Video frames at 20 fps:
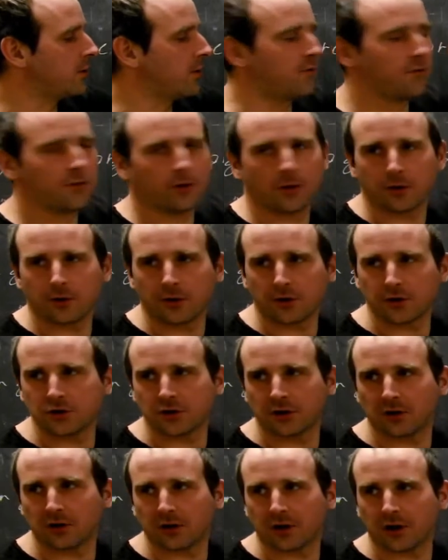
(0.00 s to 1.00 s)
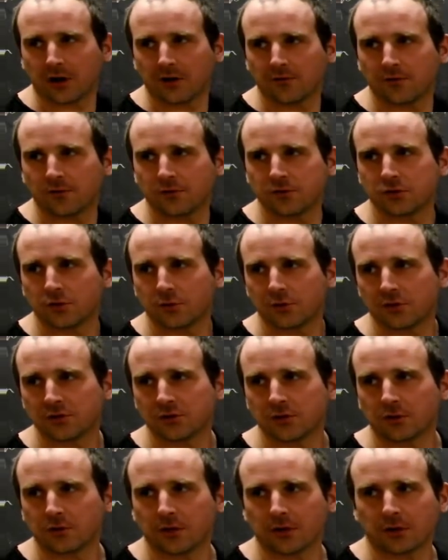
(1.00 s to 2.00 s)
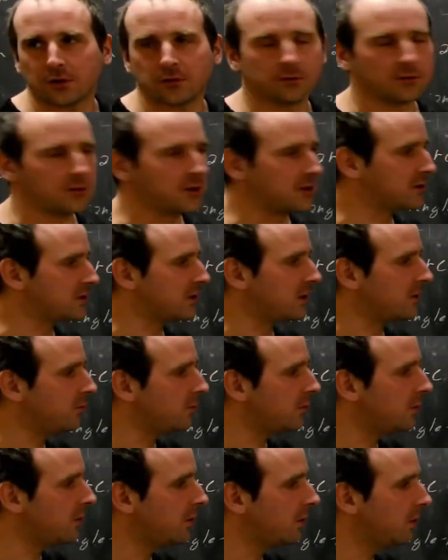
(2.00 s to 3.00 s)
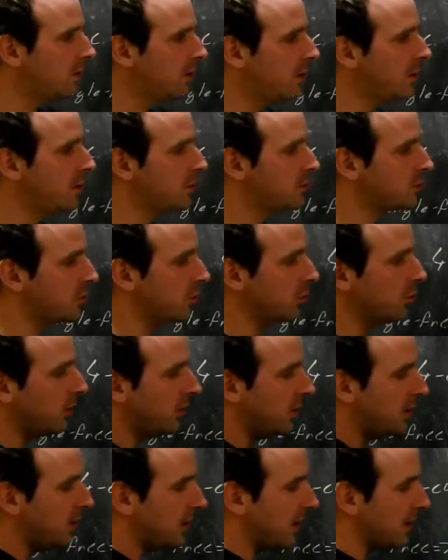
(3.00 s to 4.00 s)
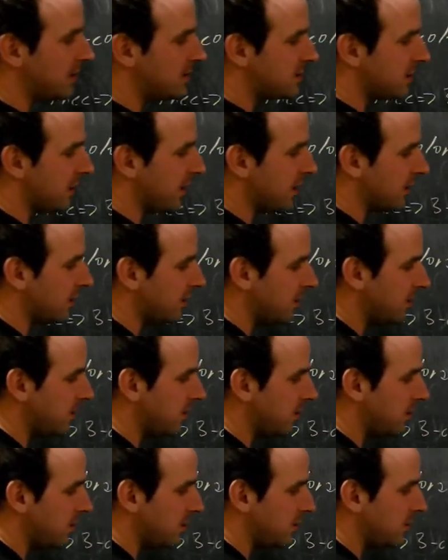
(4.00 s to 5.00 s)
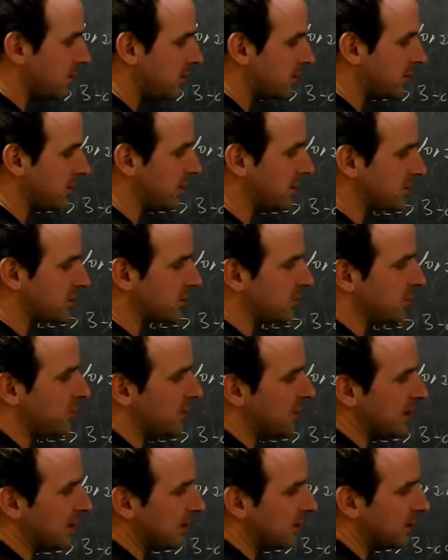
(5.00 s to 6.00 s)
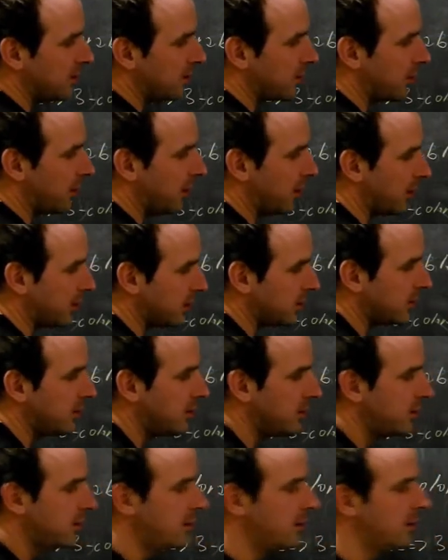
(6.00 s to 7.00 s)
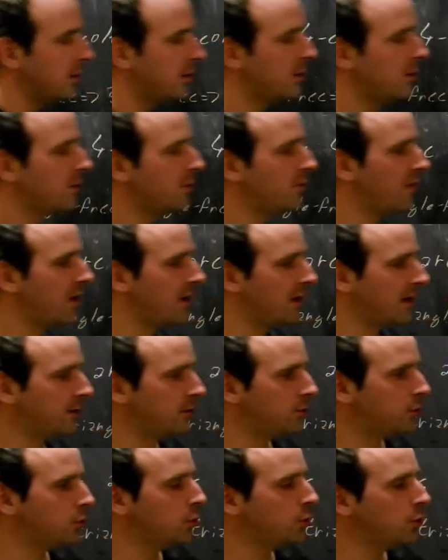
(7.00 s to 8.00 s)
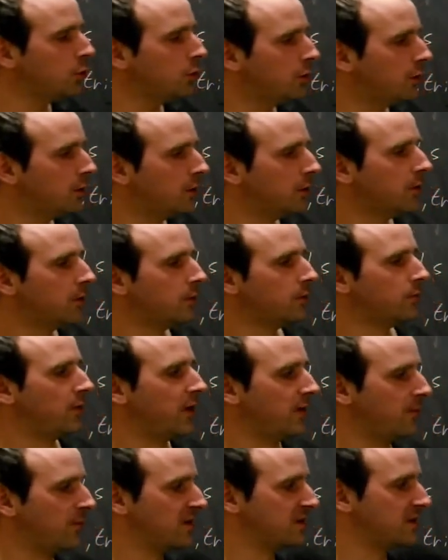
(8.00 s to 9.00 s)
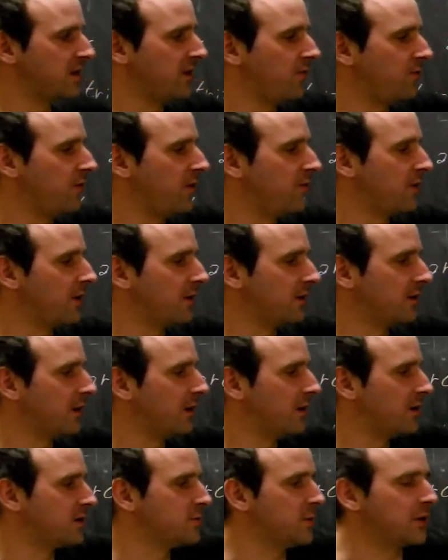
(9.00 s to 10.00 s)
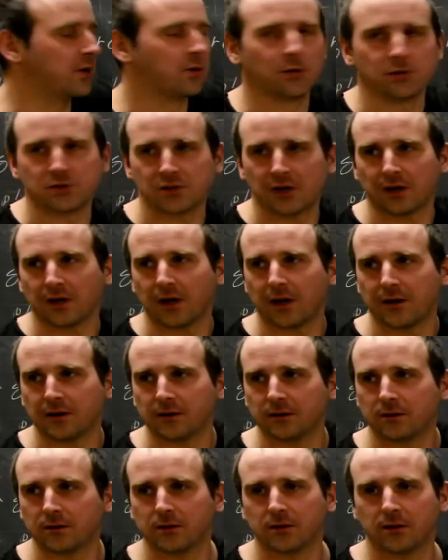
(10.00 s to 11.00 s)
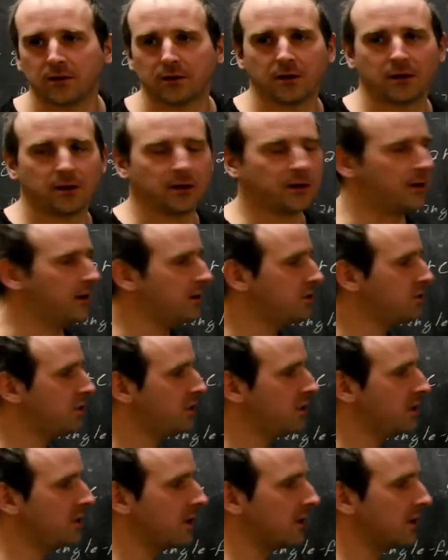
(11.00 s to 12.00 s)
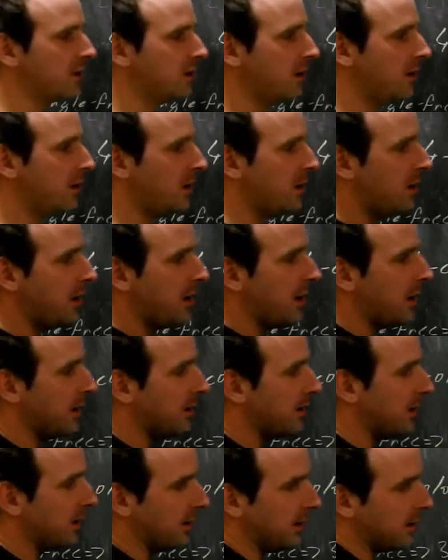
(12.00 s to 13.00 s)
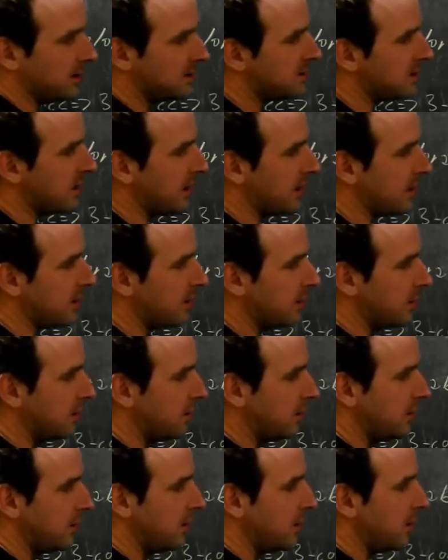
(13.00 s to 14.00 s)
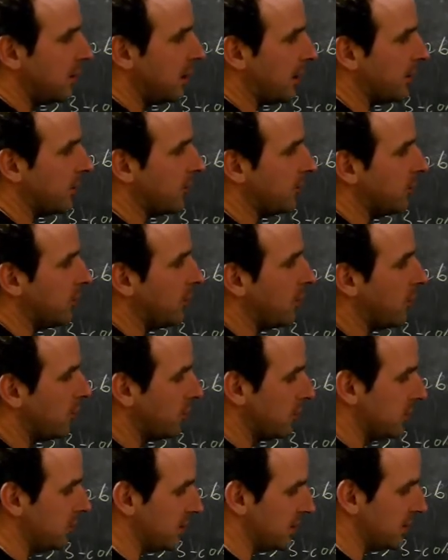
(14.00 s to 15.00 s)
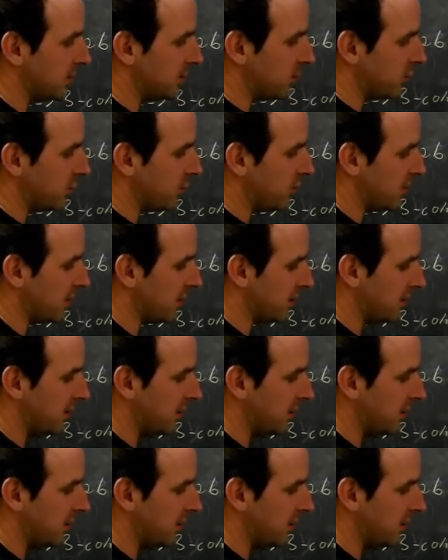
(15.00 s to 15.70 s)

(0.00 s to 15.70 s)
of the original graph. So it's not a comparison. So let's say this could be colored 1 and 2. I must have different colors because I added an edge here. And then let's say, I don't know, it could be